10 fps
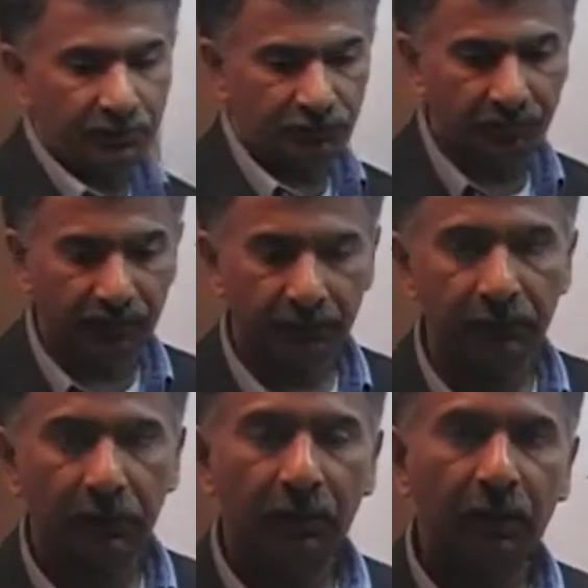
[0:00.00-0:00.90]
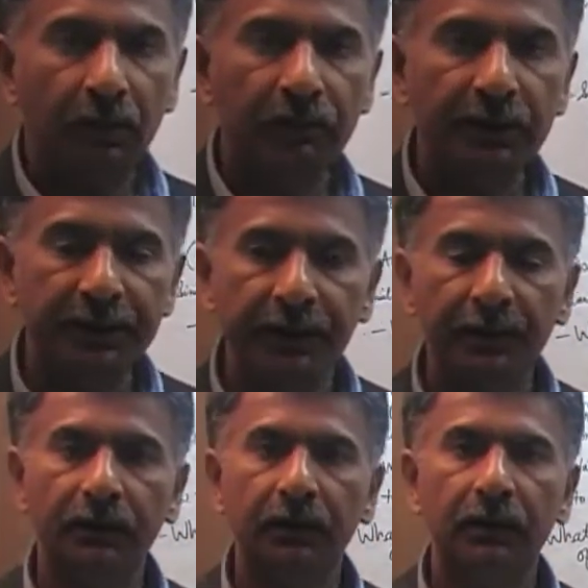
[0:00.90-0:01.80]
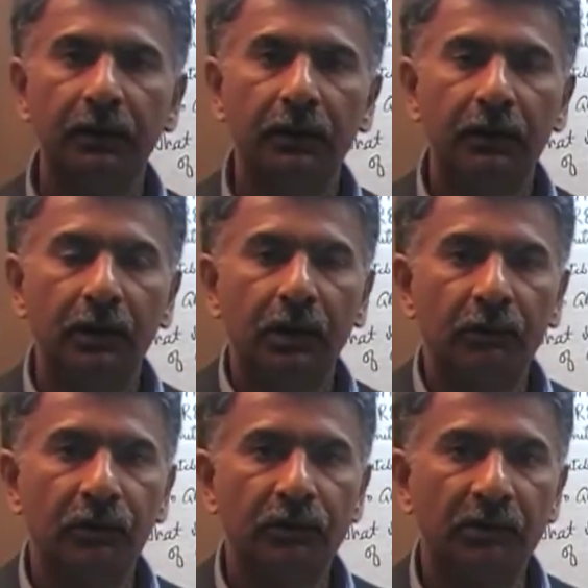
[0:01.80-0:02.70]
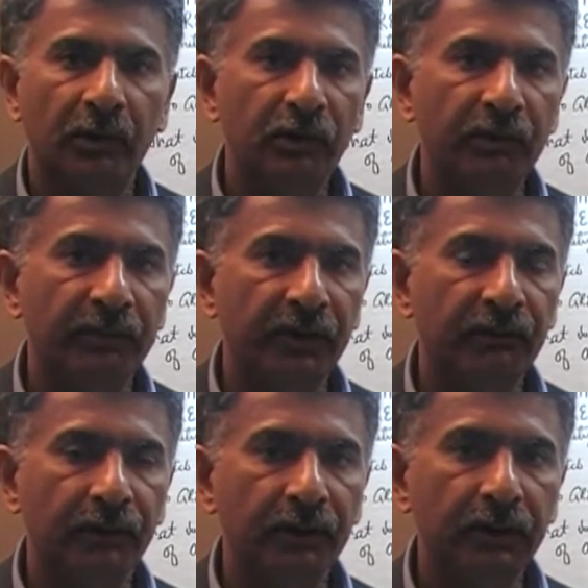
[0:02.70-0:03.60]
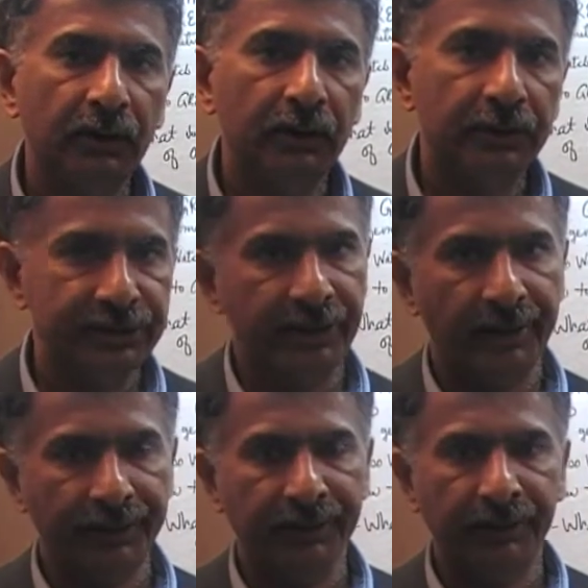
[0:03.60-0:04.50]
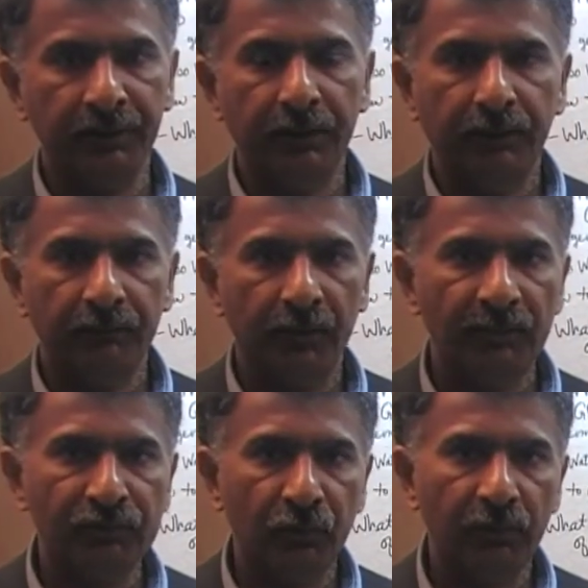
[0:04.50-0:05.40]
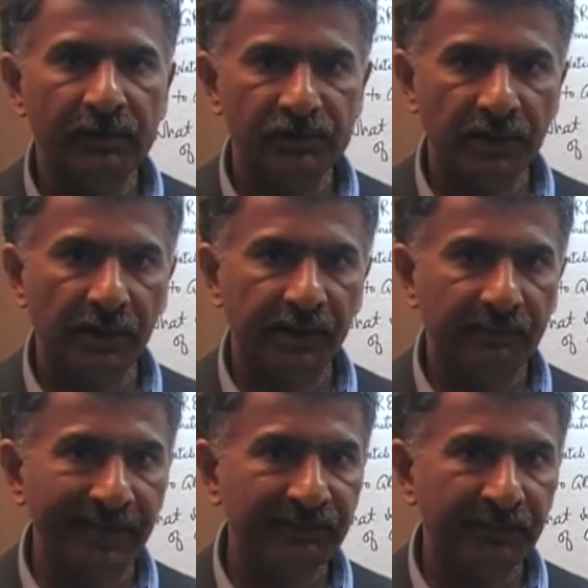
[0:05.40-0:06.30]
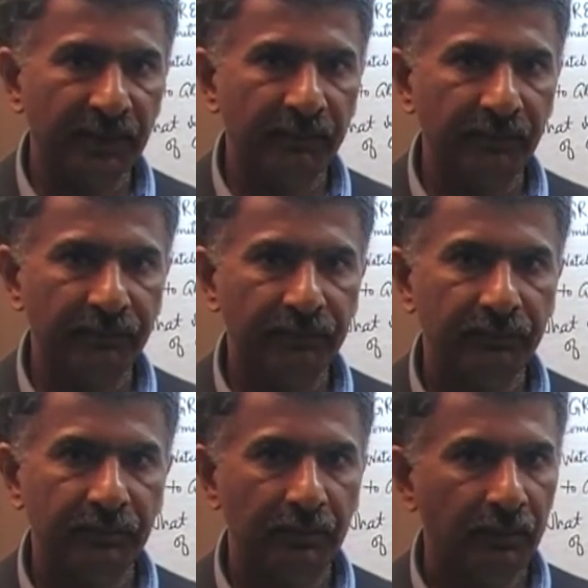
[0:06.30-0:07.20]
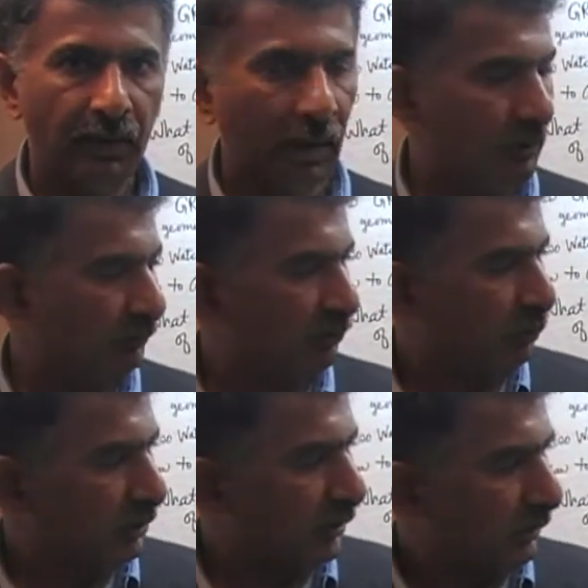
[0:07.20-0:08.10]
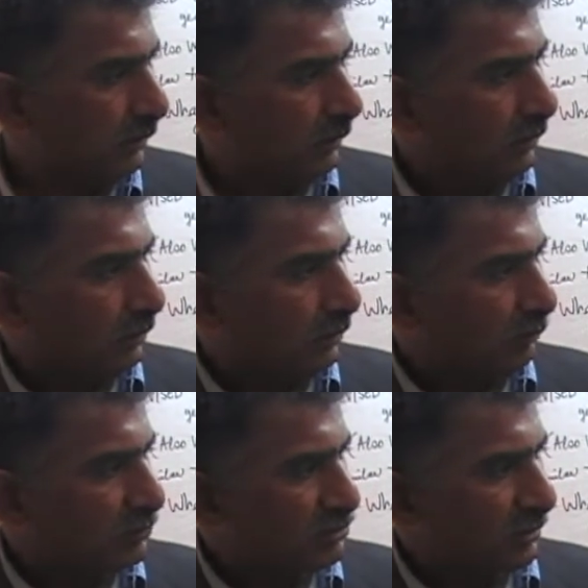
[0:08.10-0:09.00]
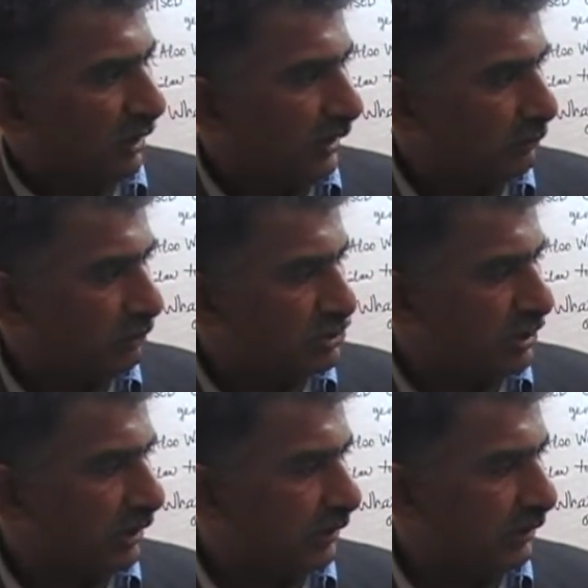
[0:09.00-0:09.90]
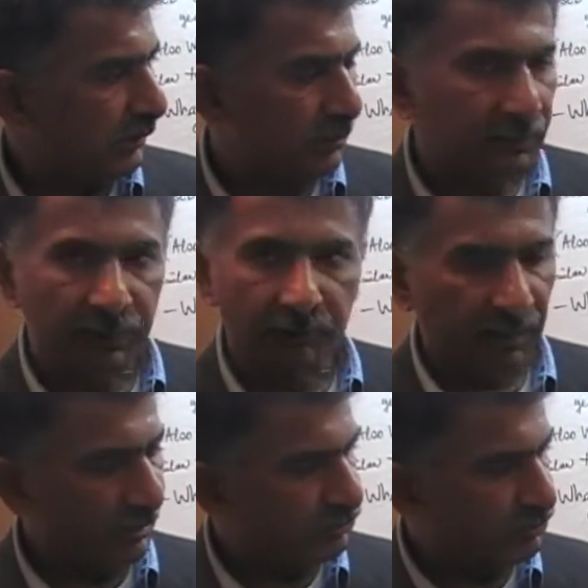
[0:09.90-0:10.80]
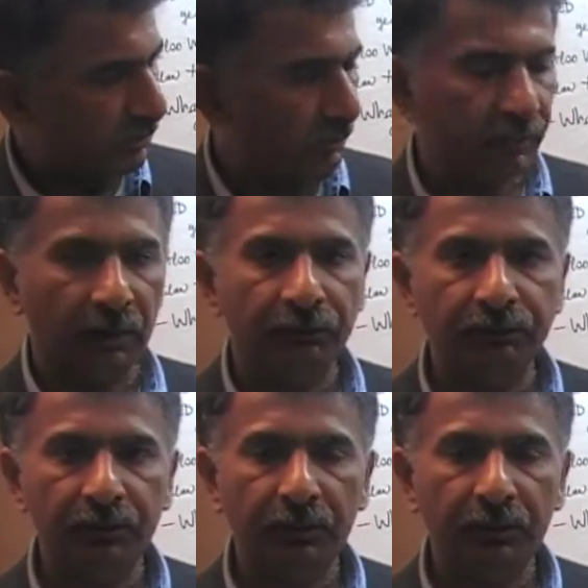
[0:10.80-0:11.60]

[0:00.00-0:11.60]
Keshwani. We are here because we want to prepare for the GRE. We have been solving GRE math problems out of this book here, The Official Guide to the GRE, The Revised General Test.